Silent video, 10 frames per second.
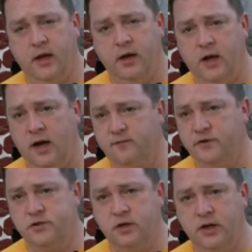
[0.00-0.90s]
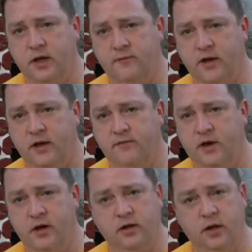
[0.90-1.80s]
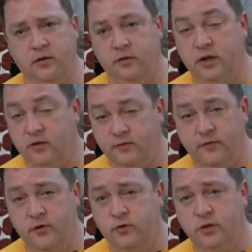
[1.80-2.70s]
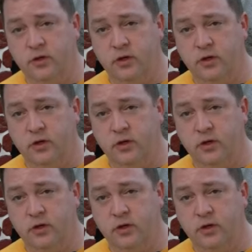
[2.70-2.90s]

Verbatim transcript: obviously have had very little food.